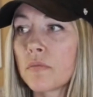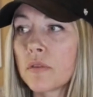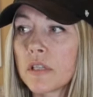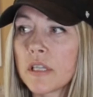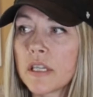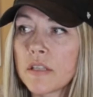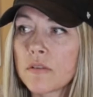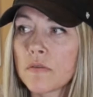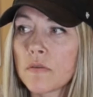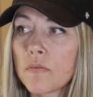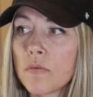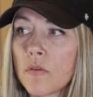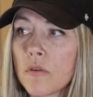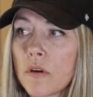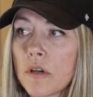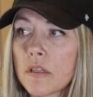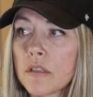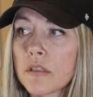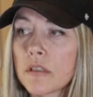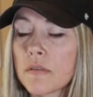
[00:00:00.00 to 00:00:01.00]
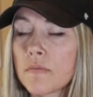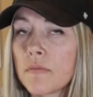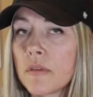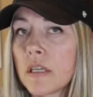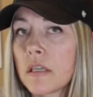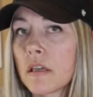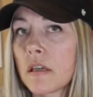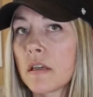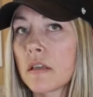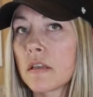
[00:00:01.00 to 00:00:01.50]
police reports
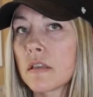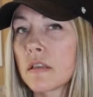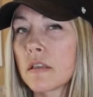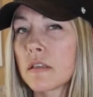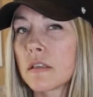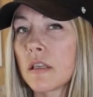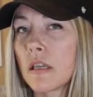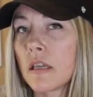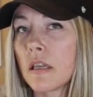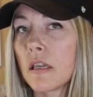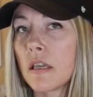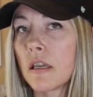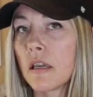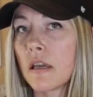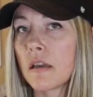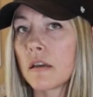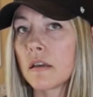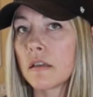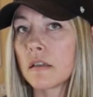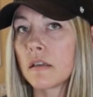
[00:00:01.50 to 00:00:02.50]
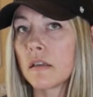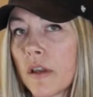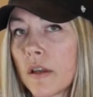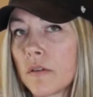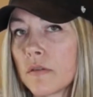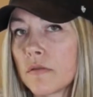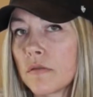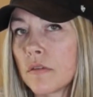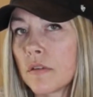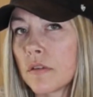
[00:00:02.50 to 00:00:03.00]
because they had
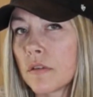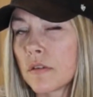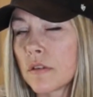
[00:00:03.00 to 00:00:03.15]
found